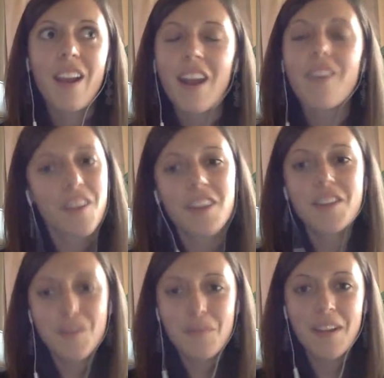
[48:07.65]
and I really
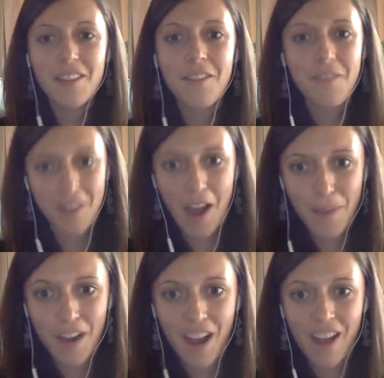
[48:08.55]
do mean the
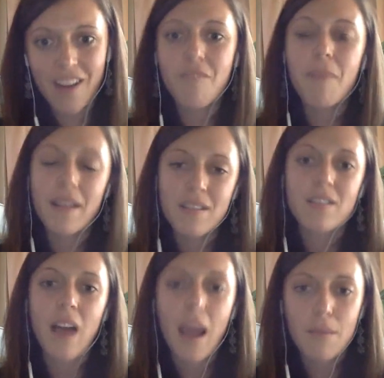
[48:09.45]
phenomenon, of mental
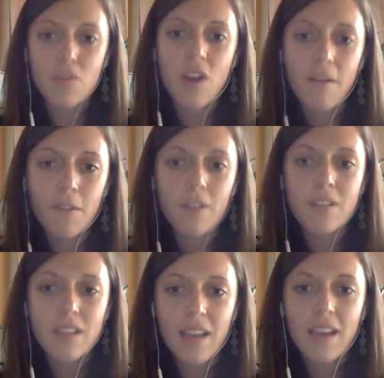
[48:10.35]
time travel
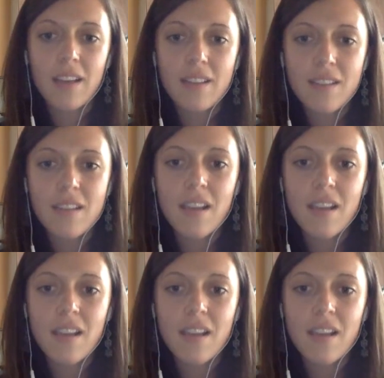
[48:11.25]
to kids,